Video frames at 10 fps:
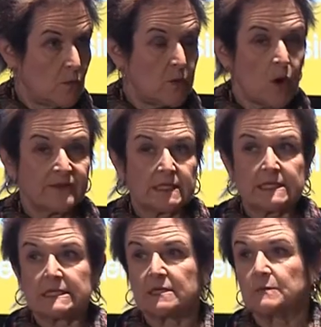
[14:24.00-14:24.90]
we want the
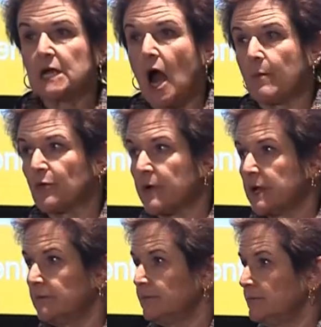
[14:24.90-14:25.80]
system to
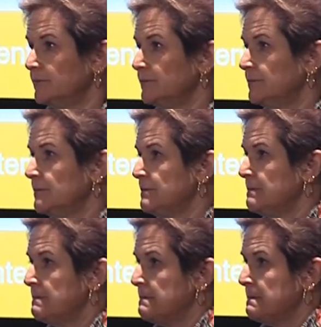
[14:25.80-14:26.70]
operate.
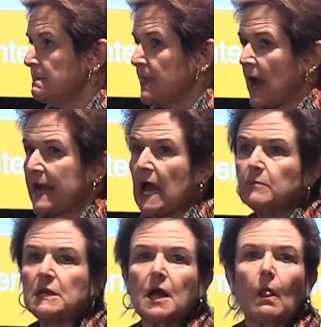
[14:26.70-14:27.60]
And I
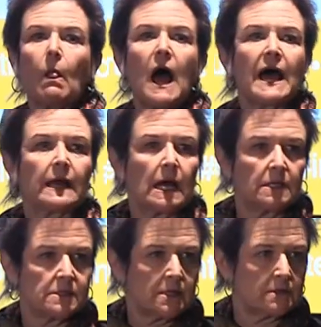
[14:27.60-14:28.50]
mean a lot of
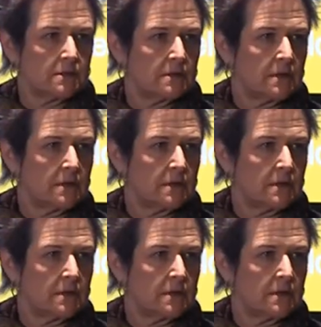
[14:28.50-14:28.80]
content.